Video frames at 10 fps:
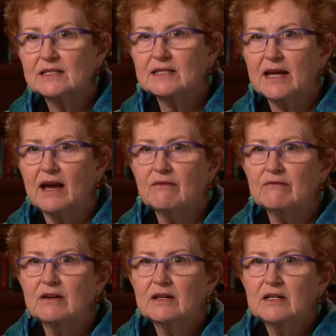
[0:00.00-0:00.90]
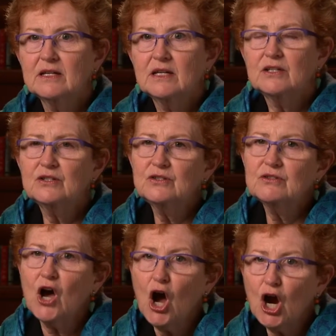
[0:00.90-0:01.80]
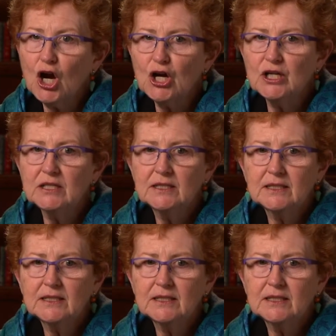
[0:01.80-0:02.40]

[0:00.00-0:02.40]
staff to do the hard,